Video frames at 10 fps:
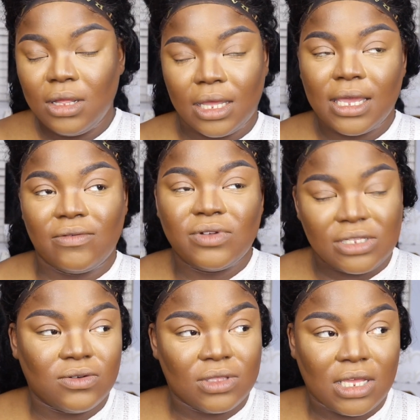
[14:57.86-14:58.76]
Like every
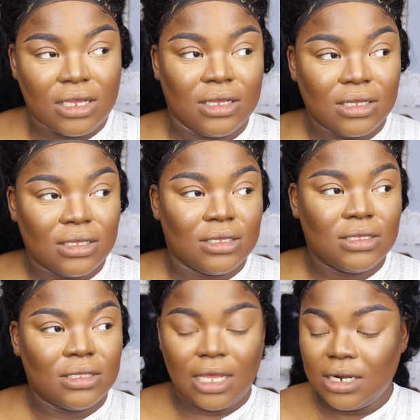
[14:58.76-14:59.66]
single thing.
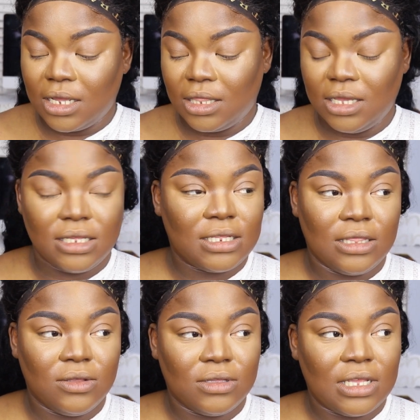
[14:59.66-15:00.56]
Like nothing is
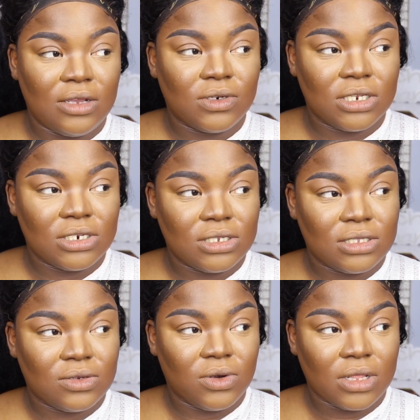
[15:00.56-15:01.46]
in those single
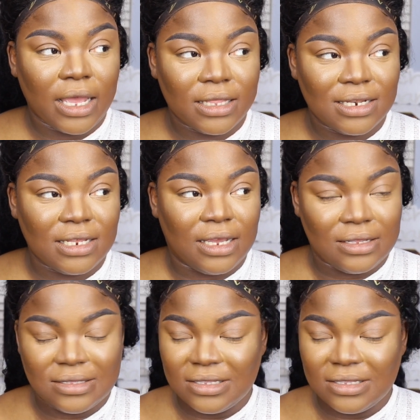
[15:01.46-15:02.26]
digits or like the teens.